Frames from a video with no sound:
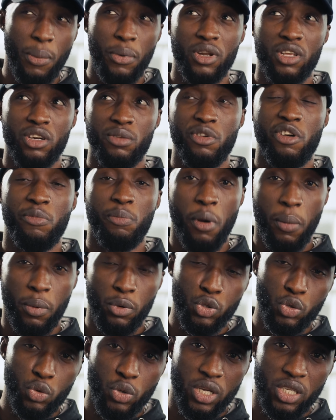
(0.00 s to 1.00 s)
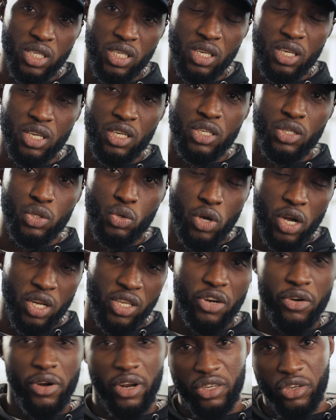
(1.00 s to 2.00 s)
I put a little bit of purple to it to
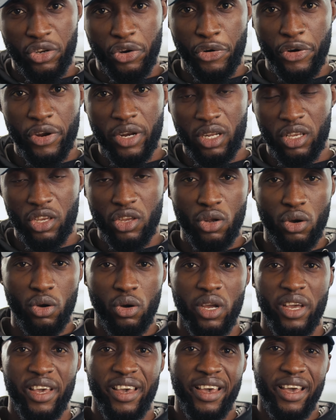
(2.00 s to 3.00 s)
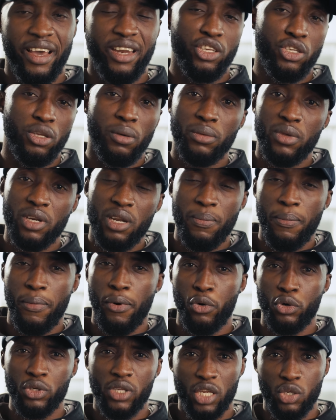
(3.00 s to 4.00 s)
counteract the grain, and it's something in
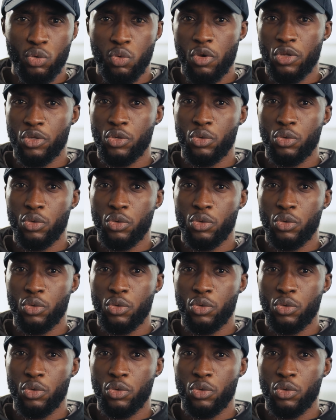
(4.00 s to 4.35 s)
post as well